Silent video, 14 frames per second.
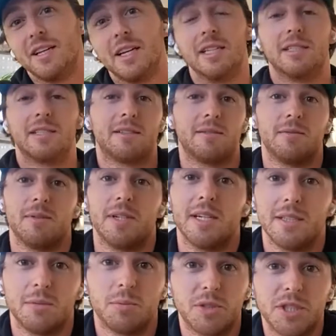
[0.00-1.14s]
it's
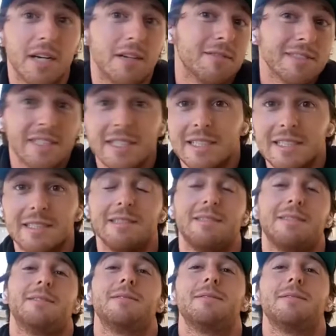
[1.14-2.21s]
generally,